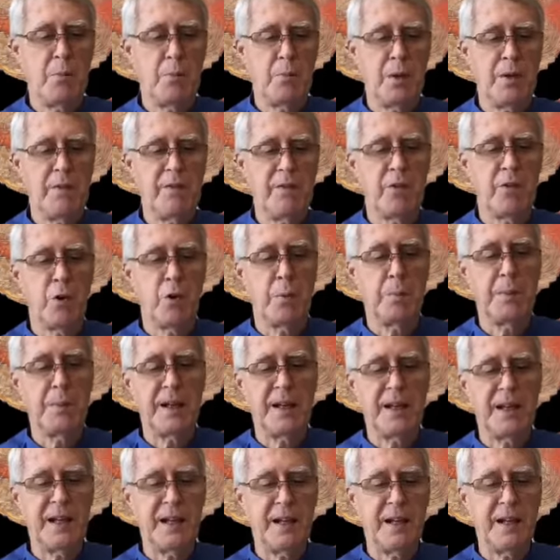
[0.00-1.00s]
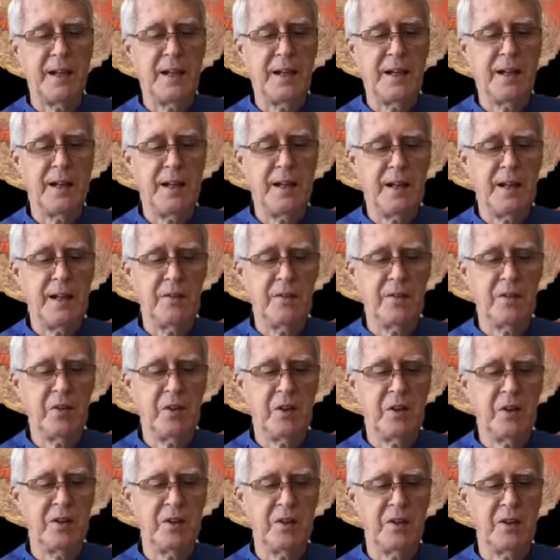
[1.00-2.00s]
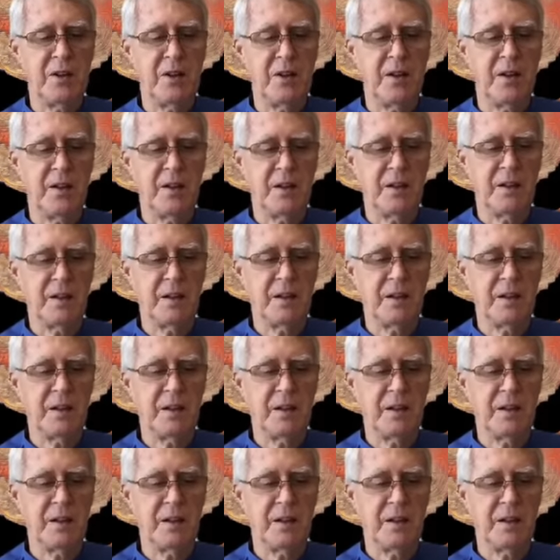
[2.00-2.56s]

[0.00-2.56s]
before beginning its descent.